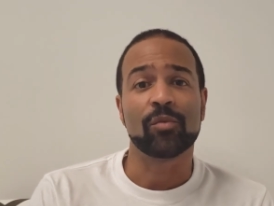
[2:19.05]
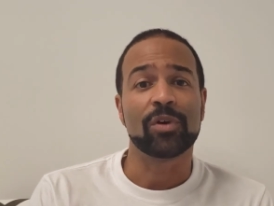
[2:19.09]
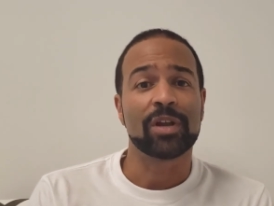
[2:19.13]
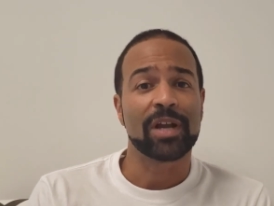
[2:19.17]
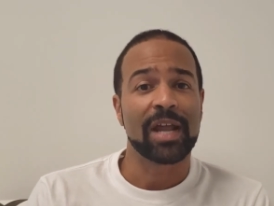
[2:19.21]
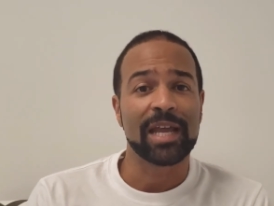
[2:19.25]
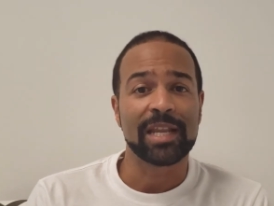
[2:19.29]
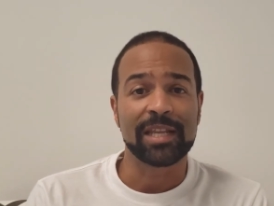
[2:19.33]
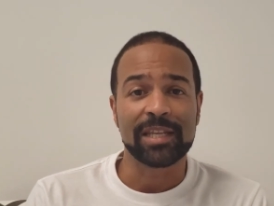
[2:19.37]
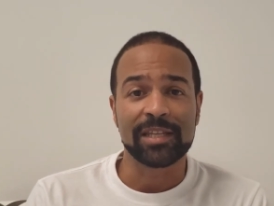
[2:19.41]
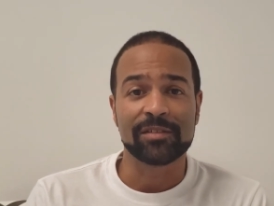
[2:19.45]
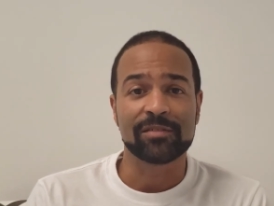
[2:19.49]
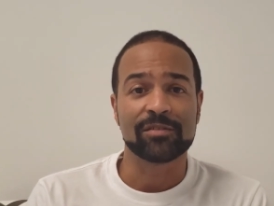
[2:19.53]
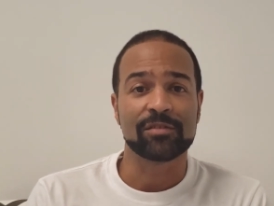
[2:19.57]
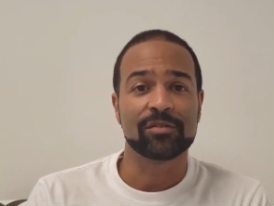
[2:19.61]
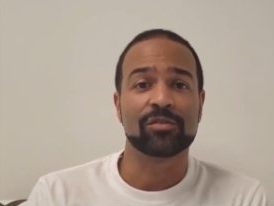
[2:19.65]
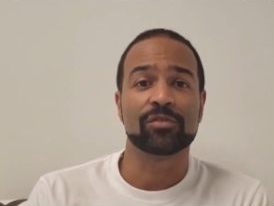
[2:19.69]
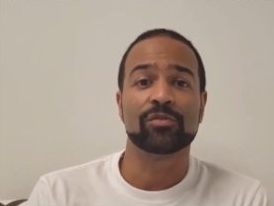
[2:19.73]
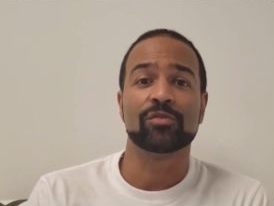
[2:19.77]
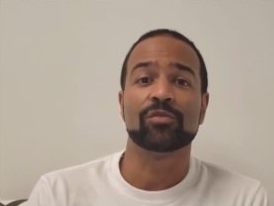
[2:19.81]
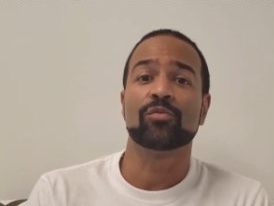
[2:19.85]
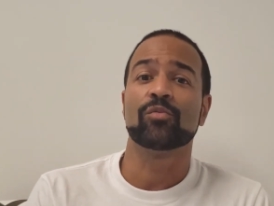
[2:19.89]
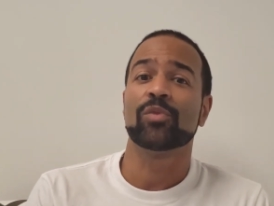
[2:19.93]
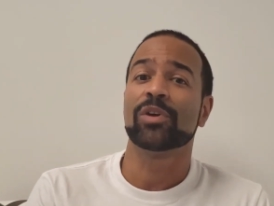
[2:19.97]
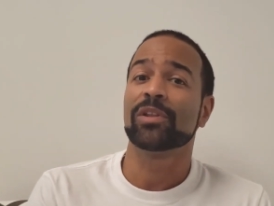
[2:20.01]
what I need to
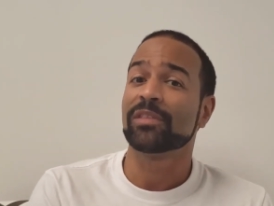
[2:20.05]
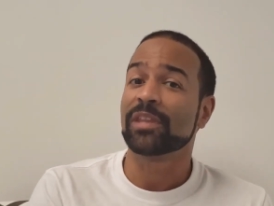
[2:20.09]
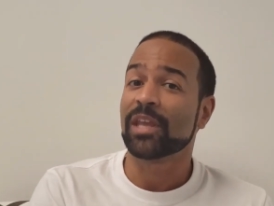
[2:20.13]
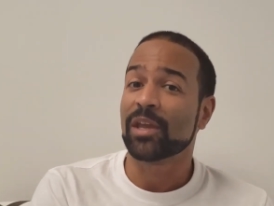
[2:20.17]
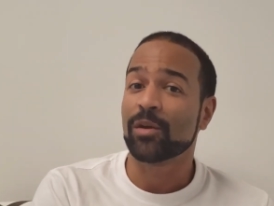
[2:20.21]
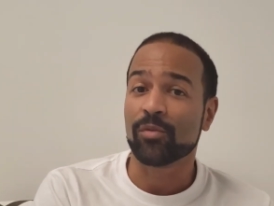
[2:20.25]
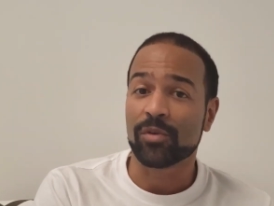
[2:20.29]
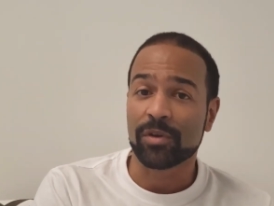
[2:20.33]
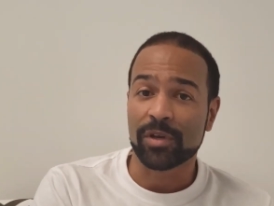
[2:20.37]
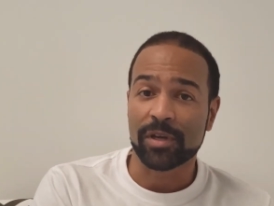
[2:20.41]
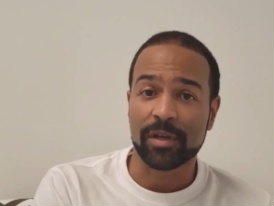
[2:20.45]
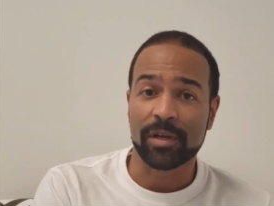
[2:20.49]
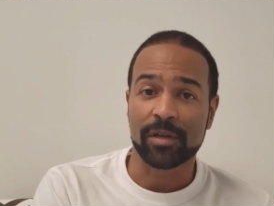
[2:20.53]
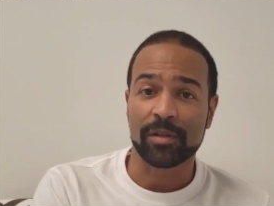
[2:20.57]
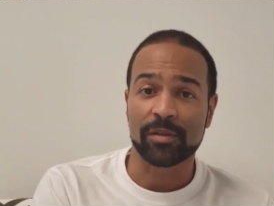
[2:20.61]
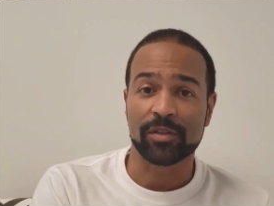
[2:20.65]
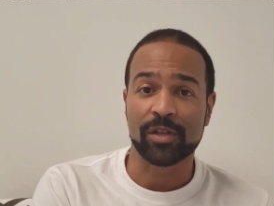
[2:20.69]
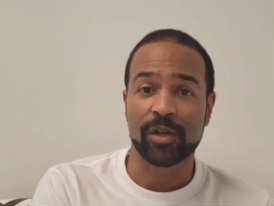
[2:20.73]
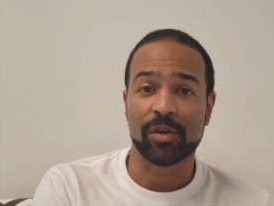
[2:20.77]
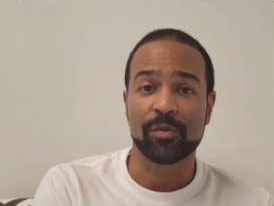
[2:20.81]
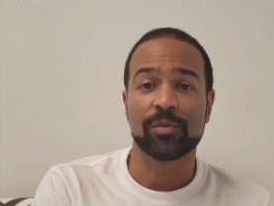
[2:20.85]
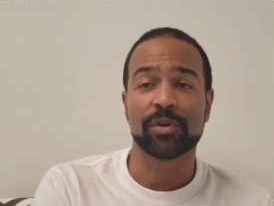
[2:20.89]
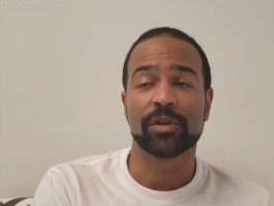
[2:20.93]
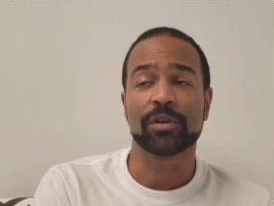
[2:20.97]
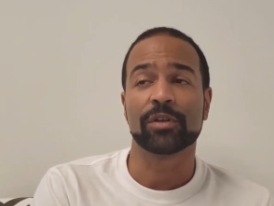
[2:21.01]
do, what they were
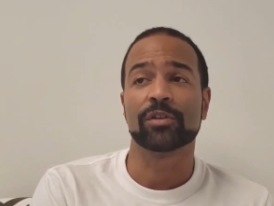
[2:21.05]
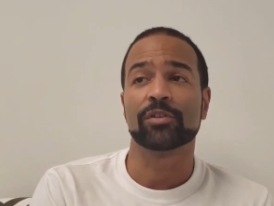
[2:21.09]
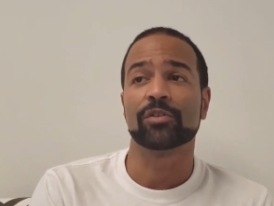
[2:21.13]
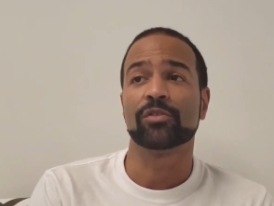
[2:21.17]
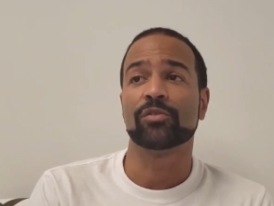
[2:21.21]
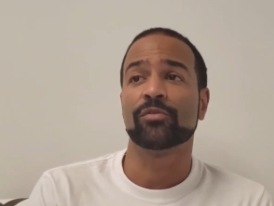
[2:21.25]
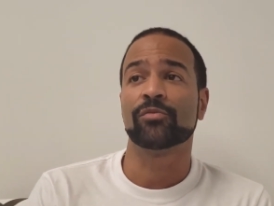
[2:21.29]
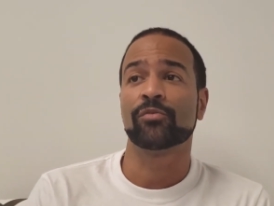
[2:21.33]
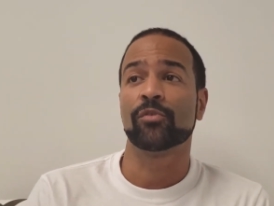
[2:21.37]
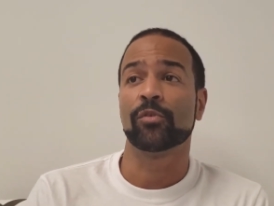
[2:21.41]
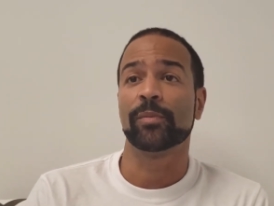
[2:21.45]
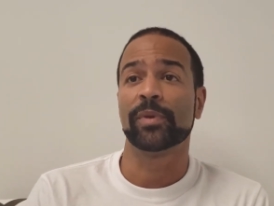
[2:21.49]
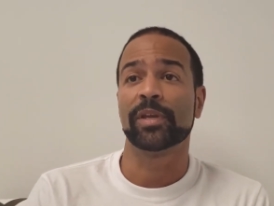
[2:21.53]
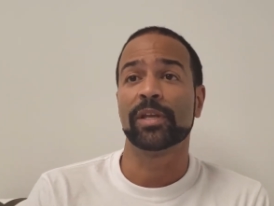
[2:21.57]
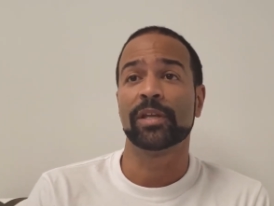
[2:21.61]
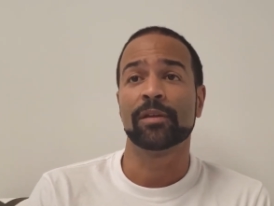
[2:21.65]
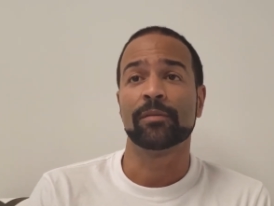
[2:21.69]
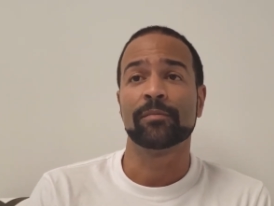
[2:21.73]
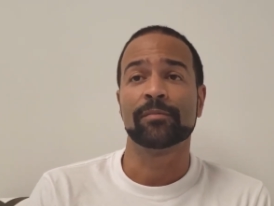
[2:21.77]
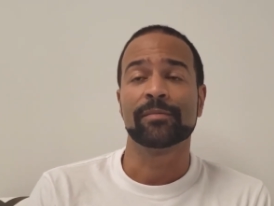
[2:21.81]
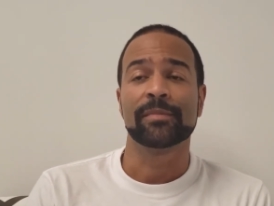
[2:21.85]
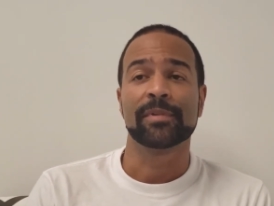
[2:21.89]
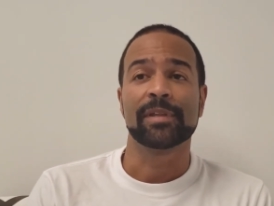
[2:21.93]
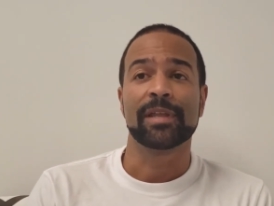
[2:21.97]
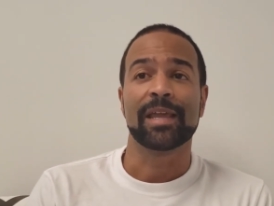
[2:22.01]
they were going to do for me,
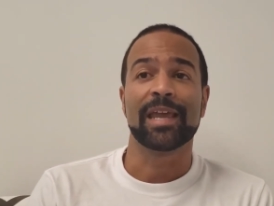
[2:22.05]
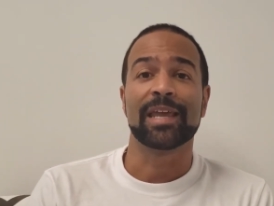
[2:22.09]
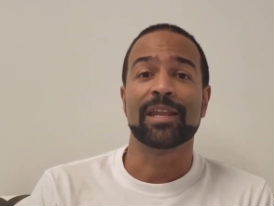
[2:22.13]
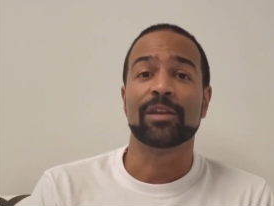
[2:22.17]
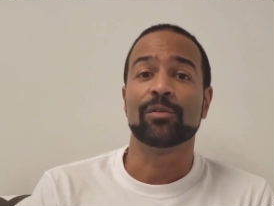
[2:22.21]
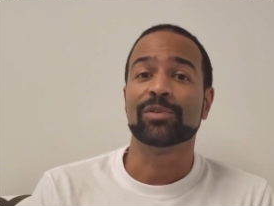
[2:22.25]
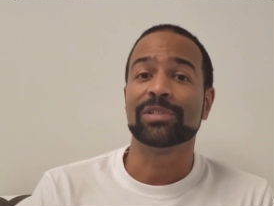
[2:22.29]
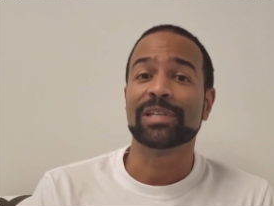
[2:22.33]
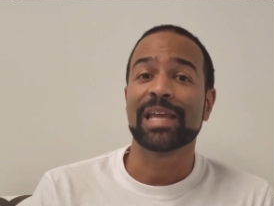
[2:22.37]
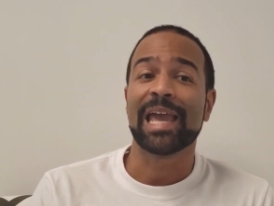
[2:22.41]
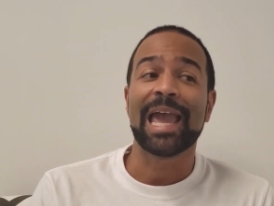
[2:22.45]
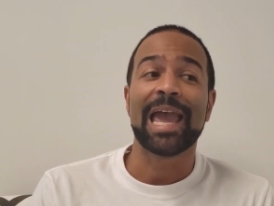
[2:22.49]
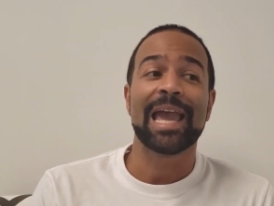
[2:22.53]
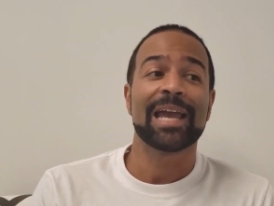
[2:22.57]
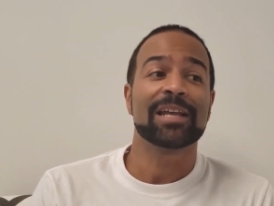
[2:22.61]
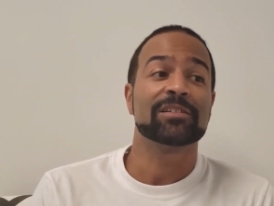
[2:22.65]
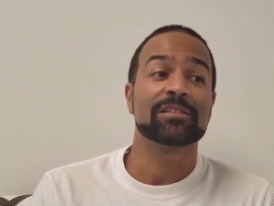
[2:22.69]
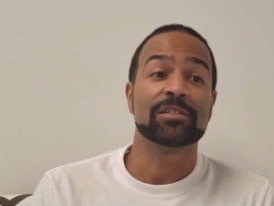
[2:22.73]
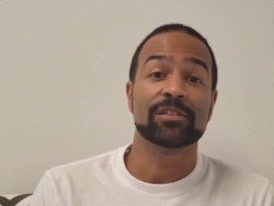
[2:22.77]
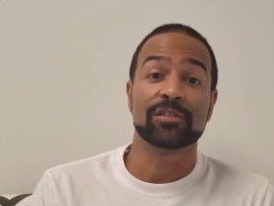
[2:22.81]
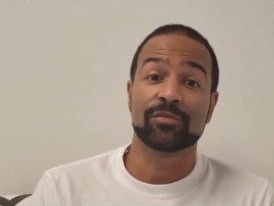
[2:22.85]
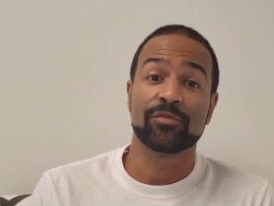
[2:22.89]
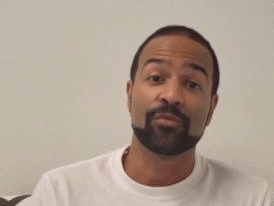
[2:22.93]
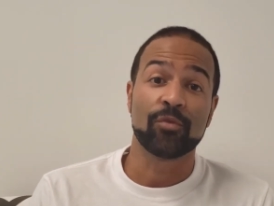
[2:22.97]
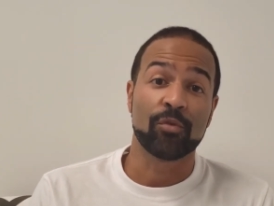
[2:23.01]
and it was
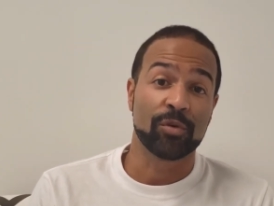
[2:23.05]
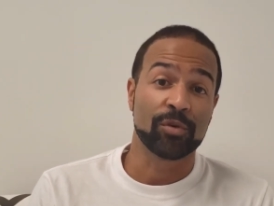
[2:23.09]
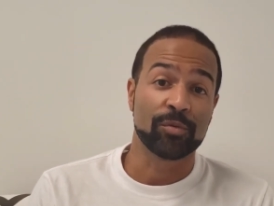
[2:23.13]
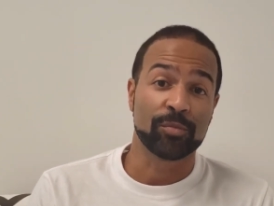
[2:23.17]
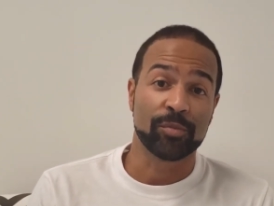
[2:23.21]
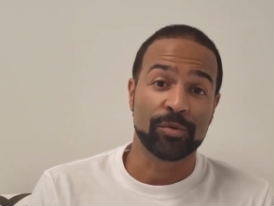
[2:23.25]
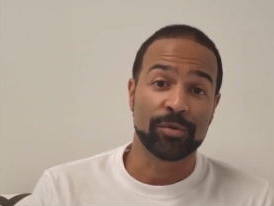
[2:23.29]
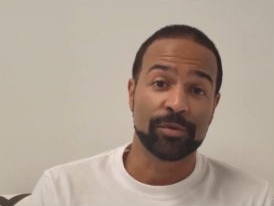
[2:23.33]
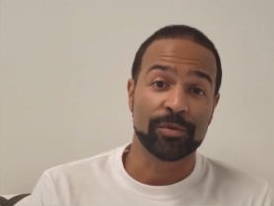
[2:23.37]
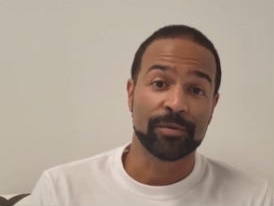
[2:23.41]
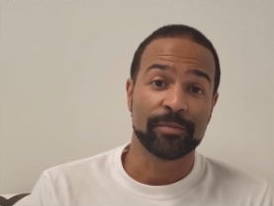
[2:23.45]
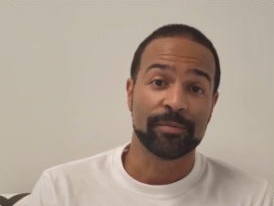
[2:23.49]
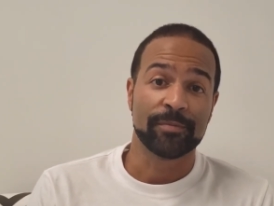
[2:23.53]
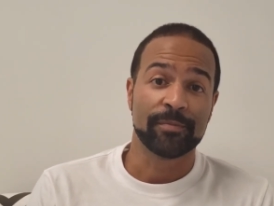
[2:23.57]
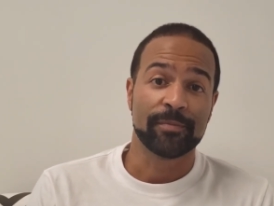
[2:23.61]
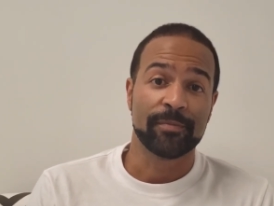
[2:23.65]
actually affordable.